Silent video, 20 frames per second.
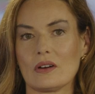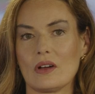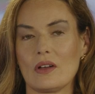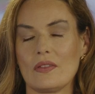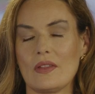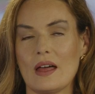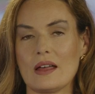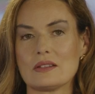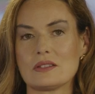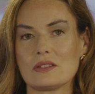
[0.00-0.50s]

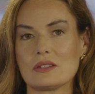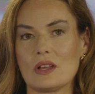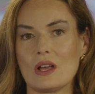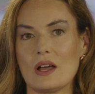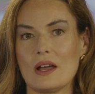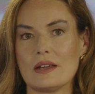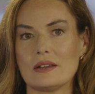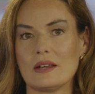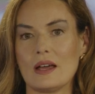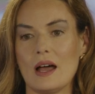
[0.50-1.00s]
that
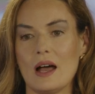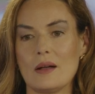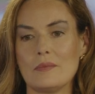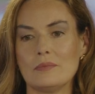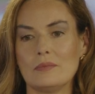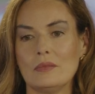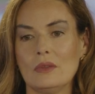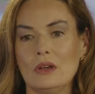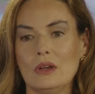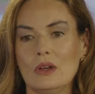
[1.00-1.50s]
slide.
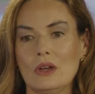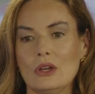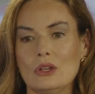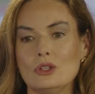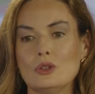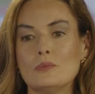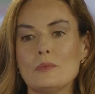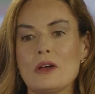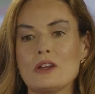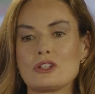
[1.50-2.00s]

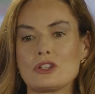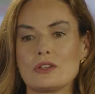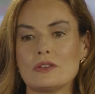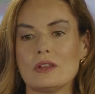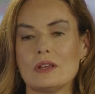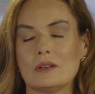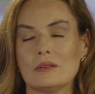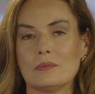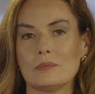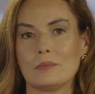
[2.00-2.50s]
You mentioned
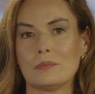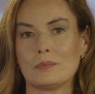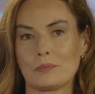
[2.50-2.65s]
that